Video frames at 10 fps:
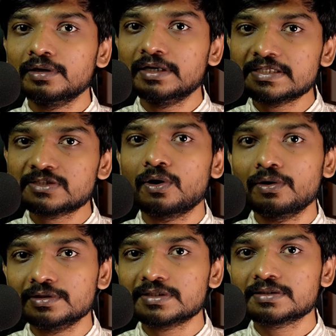
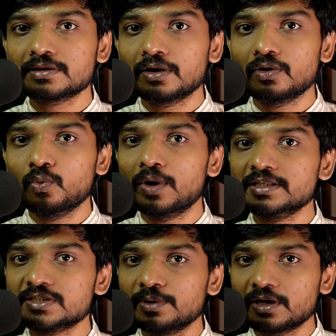dissolves
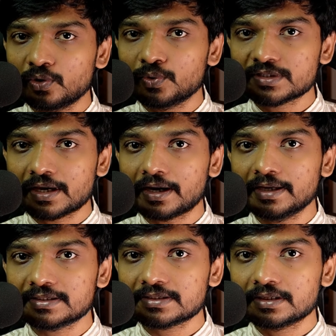once we close our
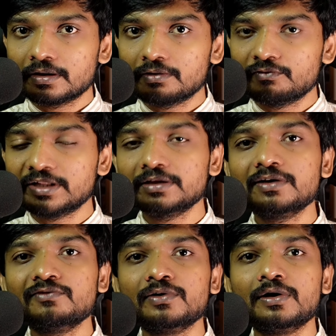eyes. Whether
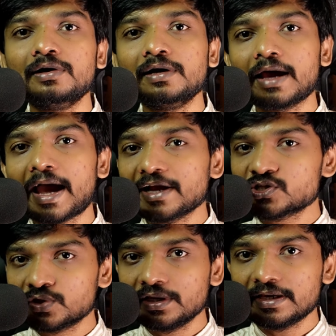the world
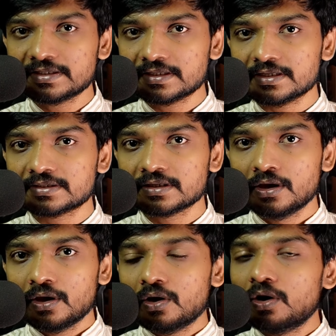actually exists
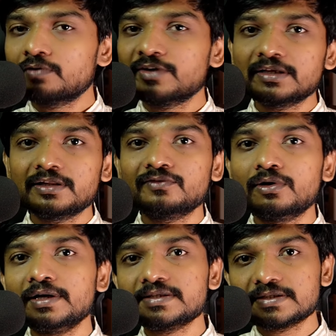or whether the
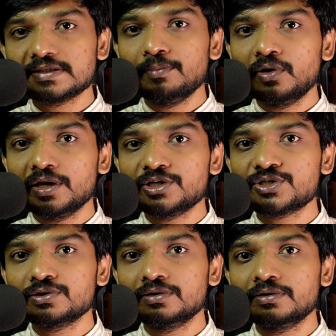world is a
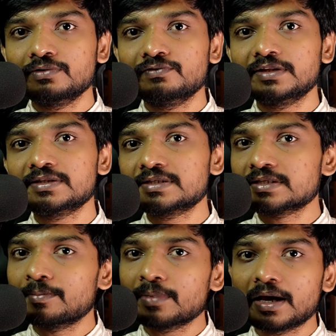simulation with
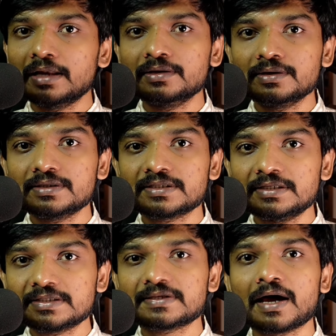some colors
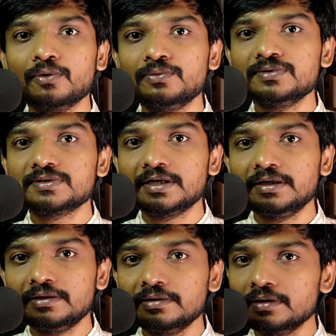and sounds
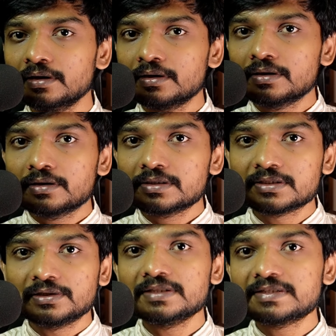and
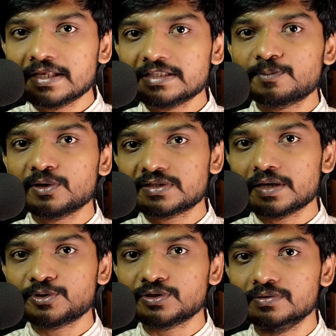certain sense
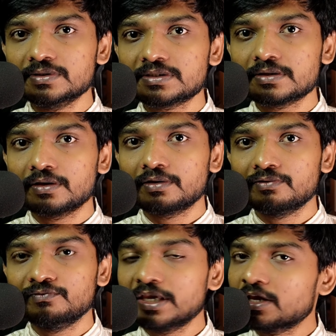perceptions,
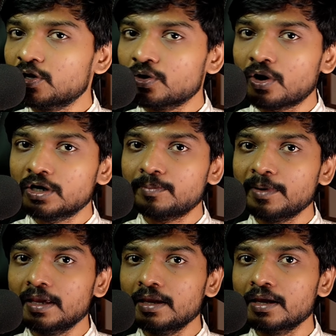we cannot
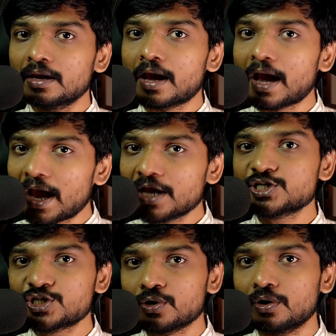be as
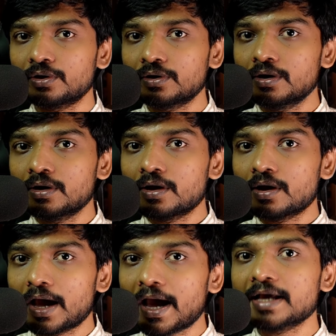sure
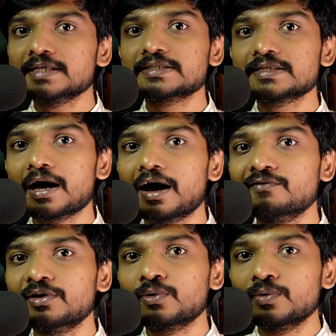as
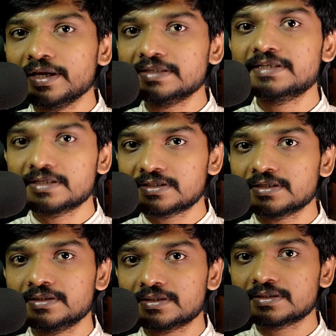our own
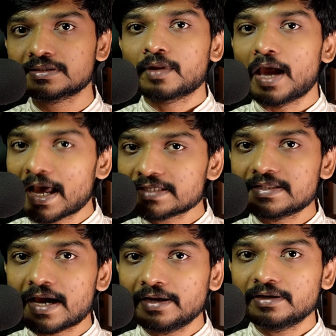existence as
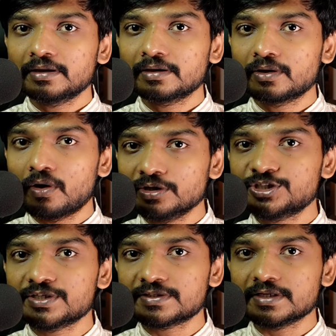that
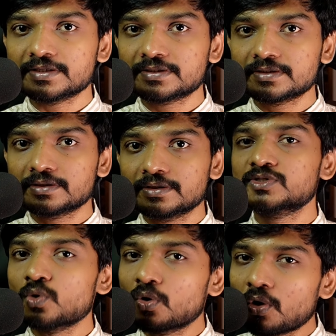consciousness.
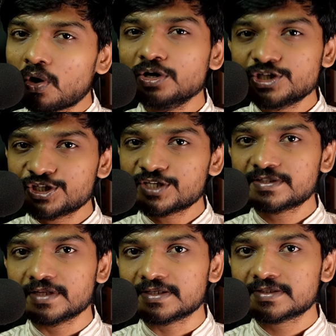So
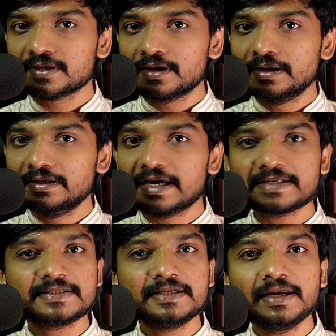consciousness
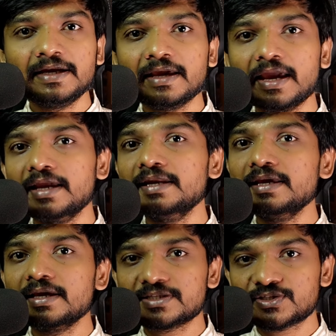doesn't need
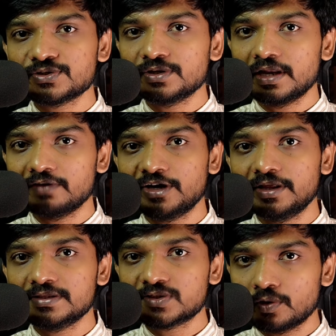any external
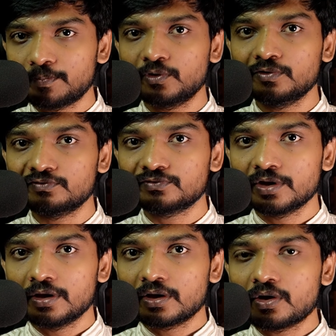evidence or proof.
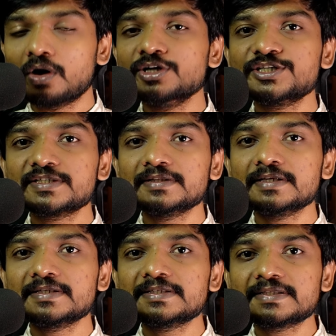
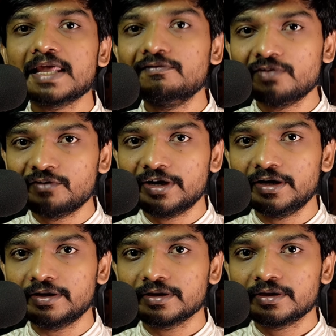Consciousness is
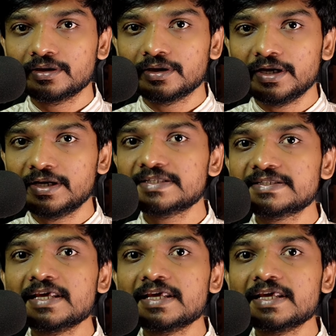self-evident. It is